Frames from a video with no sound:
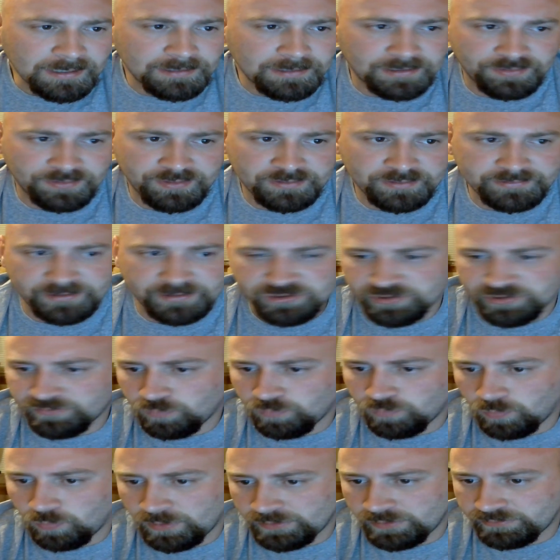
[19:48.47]
And I think they just
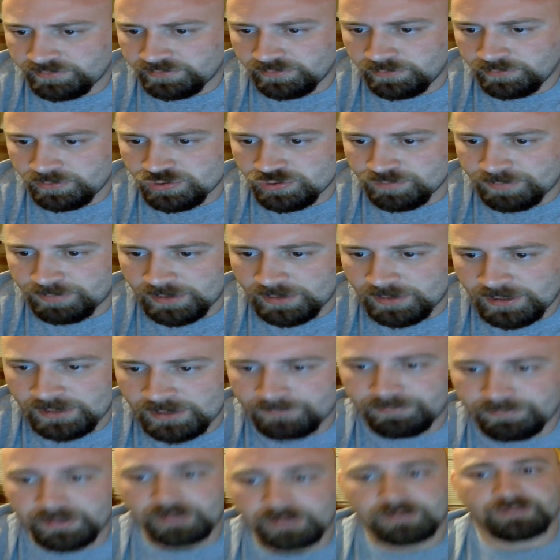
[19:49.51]
went to New
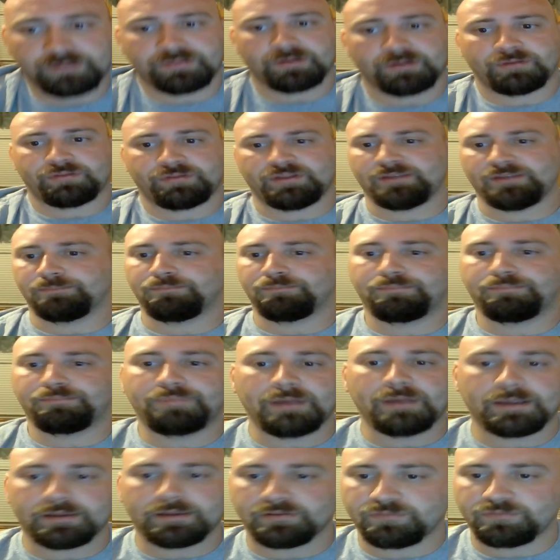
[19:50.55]
Japan, being that they're the
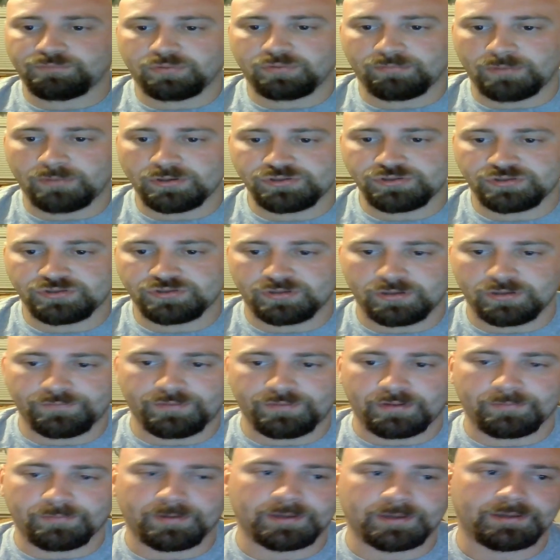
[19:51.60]
biggest promotion over
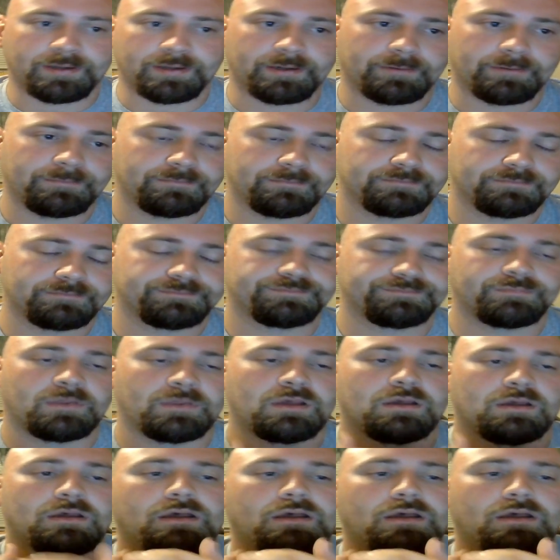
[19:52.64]
there right now.